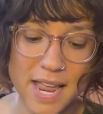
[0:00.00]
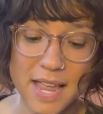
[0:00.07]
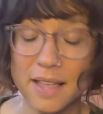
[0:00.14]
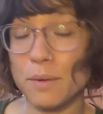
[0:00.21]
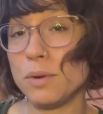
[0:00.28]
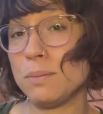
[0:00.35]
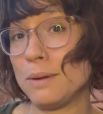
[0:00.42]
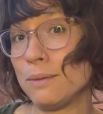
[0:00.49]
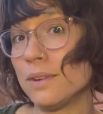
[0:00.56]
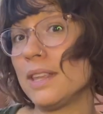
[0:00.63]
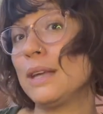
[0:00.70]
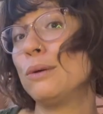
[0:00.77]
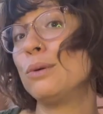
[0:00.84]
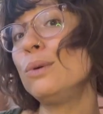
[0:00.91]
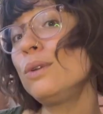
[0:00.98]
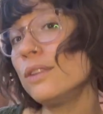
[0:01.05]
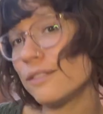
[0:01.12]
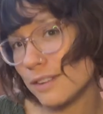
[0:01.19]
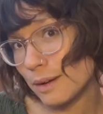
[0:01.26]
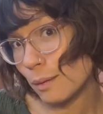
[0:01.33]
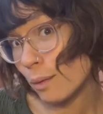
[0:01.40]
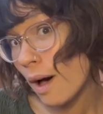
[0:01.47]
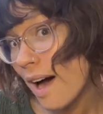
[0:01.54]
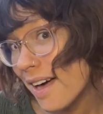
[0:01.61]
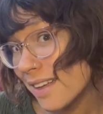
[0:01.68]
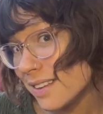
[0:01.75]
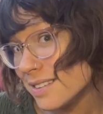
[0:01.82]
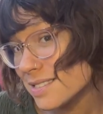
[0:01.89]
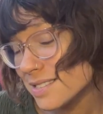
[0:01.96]
It would be really cool if it
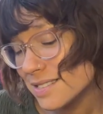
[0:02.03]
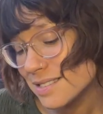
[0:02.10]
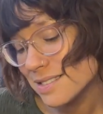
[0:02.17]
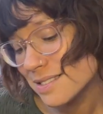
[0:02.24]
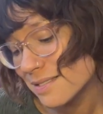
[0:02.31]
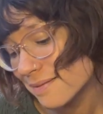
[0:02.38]
was.